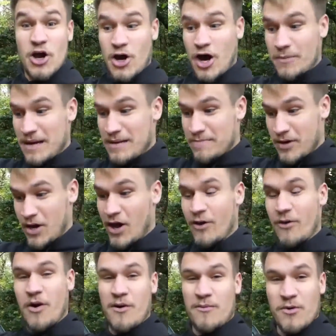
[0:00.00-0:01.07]
Comment
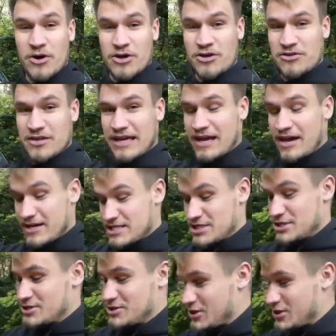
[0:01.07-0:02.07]
below on what you think I should